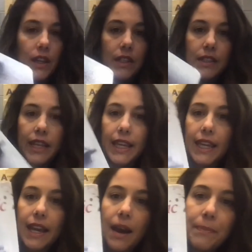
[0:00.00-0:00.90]

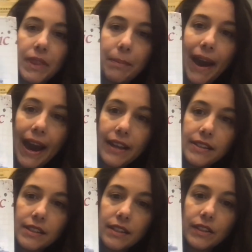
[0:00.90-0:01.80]
Digging Up the
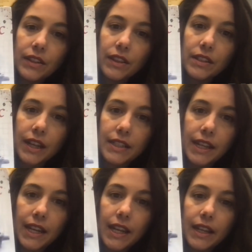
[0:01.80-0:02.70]
Past, the
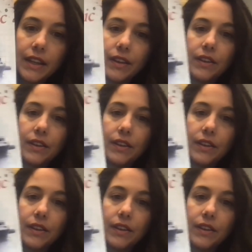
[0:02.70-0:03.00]
Titanic,